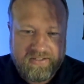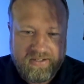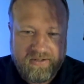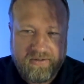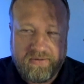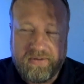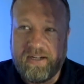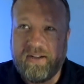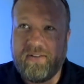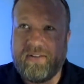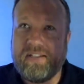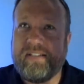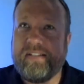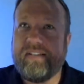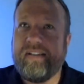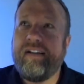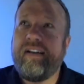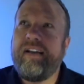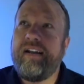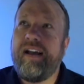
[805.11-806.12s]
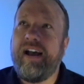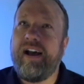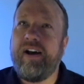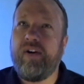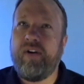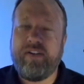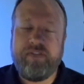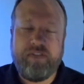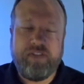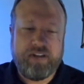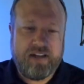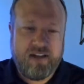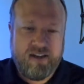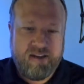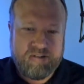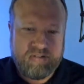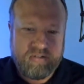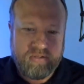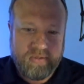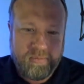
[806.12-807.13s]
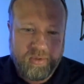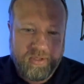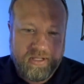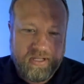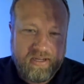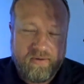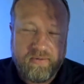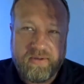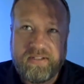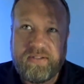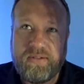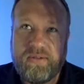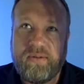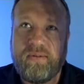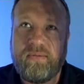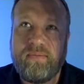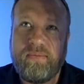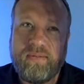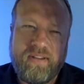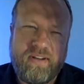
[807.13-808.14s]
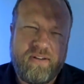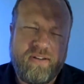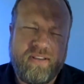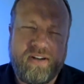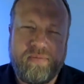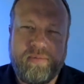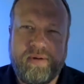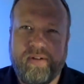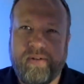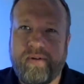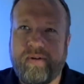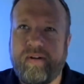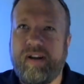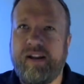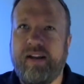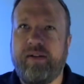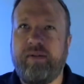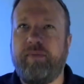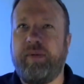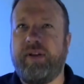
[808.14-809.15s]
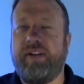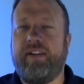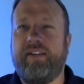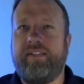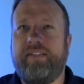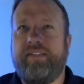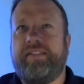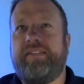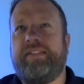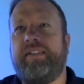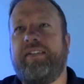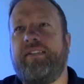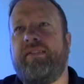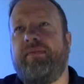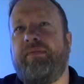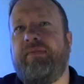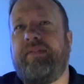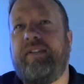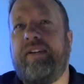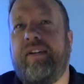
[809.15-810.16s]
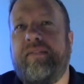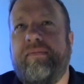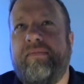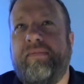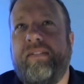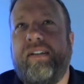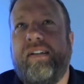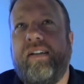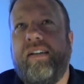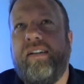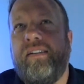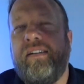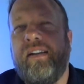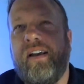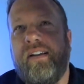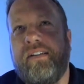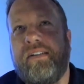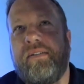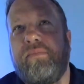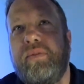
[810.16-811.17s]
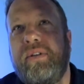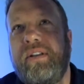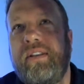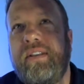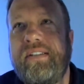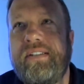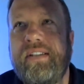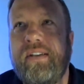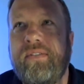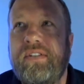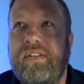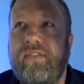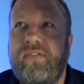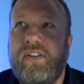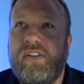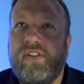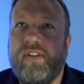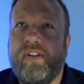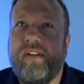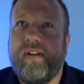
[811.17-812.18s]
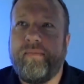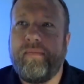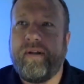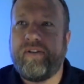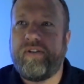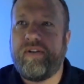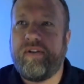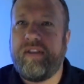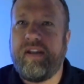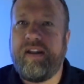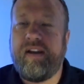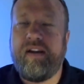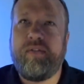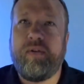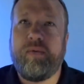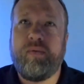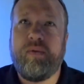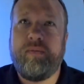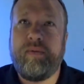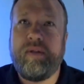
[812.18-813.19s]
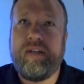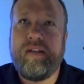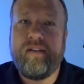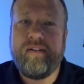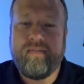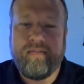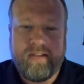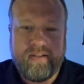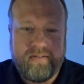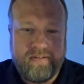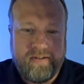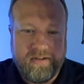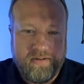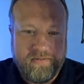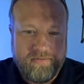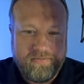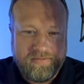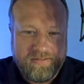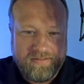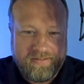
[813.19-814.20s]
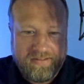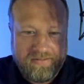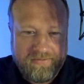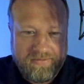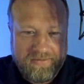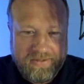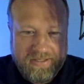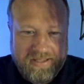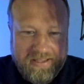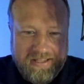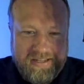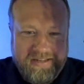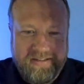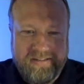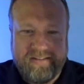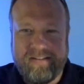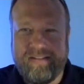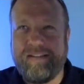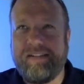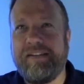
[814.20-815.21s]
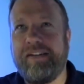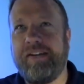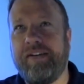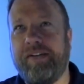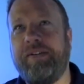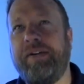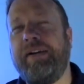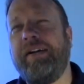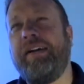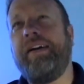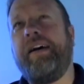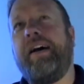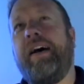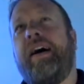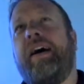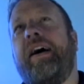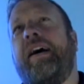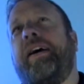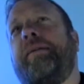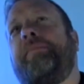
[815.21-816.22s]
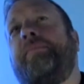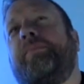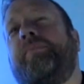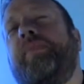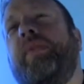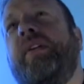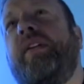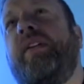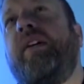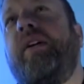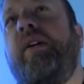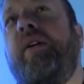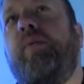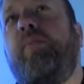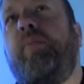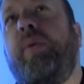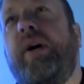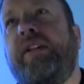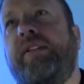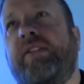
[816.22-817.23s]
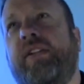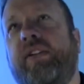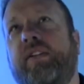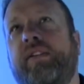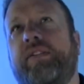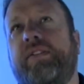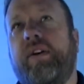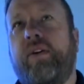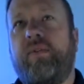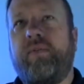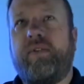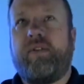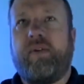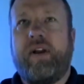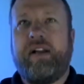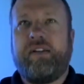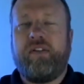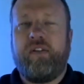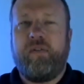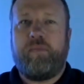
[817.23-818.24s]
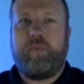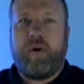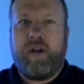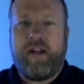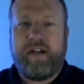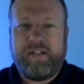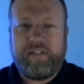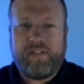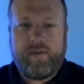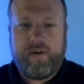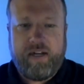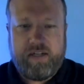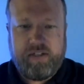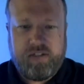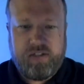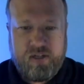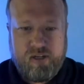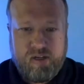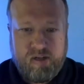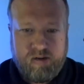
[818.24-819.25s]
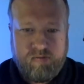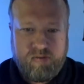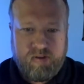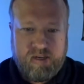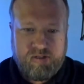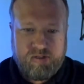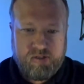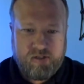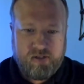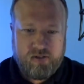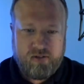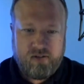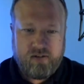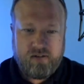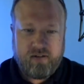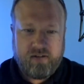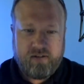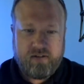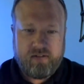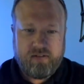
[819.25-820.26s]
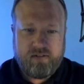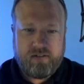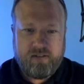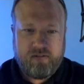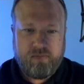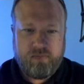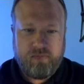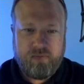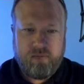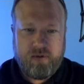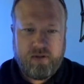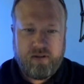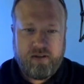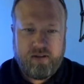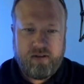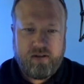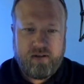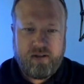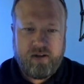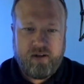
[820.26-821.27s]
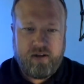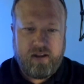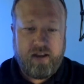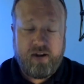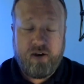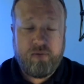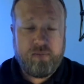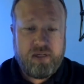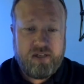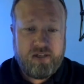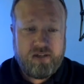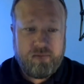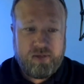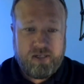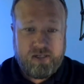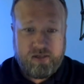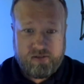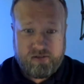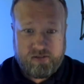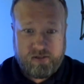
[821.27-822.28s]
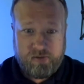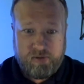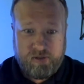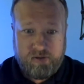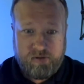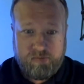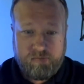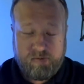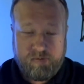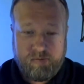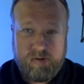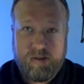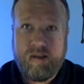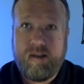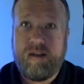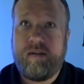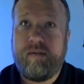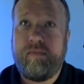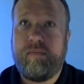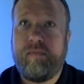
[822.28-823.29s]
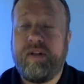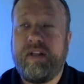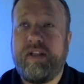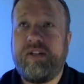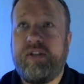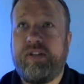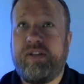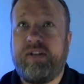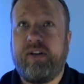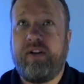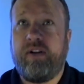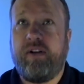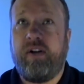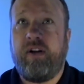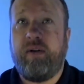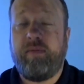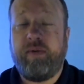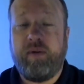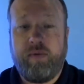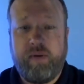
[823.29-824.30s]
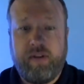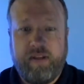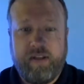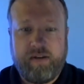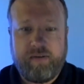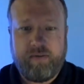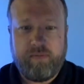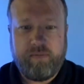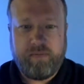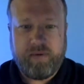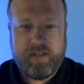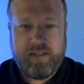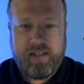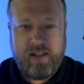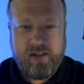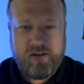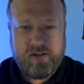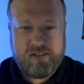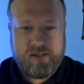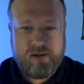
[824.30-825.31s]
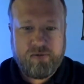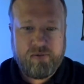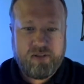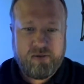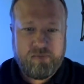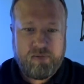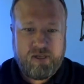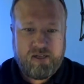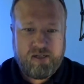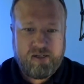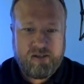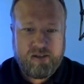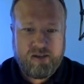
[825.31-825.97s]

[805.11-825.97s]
So, you know, it's, how often can I actually play with two? They're a little bit older now, but still, you know, not completely self sufficient. I'm not sure they ever will be, uh, you know, with, that, you know. Um, but so, director of product strategy and innovation. So what? And I don't mean to be to be uh, malicious here at all, but what like what the hell does that really mean?